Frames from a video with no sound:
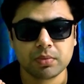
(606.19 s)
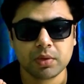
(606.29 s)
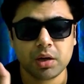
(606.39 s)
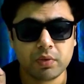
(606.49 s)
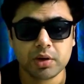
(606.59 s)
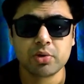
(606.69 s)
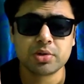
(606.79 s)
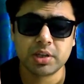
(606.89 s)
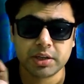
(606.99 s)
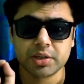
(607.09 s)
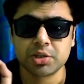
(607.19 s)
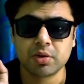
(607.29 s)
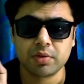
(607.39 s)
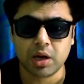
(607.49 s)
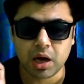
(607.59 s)
It will use the energy
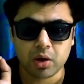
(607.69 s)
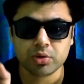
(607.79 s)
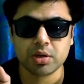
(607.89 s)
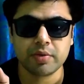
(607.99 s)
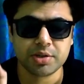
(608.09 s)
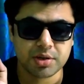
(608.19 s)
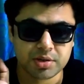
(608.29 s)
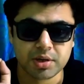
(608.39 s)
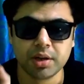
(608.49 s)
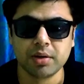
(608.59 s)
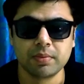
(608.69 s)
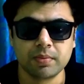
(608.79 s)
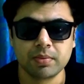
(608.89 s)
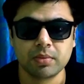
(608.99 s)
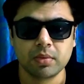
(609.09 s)
of the house in which it is sitting.
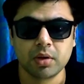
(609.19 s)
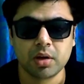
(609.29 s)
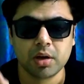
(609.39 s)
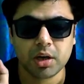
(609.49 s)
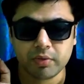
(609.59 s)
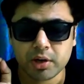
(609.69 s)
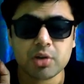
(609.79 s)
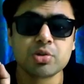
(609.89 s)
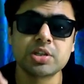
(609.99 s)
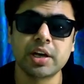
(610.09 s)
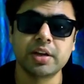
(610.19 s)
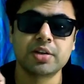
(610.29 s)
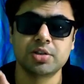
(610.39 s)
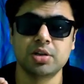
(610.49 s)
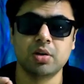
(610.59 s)
It will use the
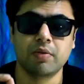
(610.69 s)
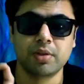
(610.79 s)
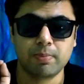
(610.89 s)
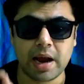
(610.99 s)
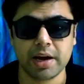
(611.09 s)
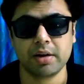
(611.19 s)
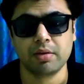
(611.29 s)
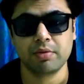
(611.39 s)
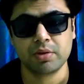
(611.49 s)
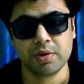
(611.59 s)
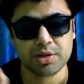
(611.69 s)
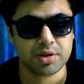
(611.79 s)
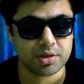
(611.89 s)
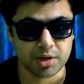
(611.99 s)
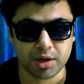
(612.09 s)
energy of the planet with which it
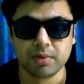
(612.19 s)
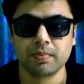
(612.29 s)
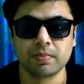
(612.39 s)
is sitting.